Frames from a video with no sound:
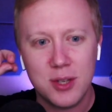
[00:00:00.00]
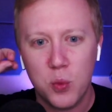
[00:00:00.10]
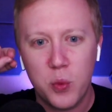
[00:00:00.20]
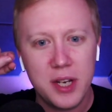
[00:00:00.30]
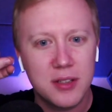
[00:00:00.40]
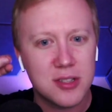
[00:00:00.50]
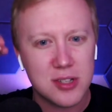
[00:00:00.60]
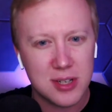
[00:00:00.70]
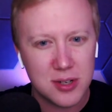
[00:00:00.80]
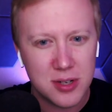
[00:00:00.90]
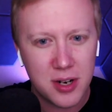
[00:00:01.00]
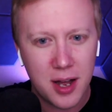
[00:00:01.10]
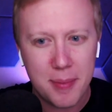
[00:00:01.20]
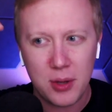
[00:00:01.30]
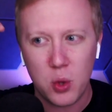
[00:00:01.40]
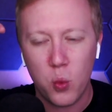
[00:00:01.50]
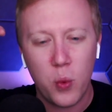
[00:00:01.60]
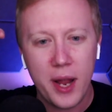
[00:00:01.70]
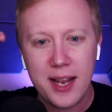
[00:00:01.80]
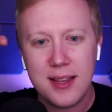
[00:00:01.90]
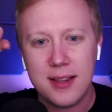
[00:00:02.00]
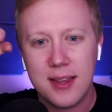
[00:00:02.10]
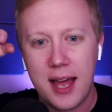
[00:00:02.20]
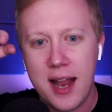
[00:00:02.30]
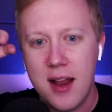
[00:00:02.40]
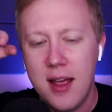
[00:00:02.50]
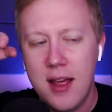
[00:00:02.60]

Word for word: the wheels turn about the way that that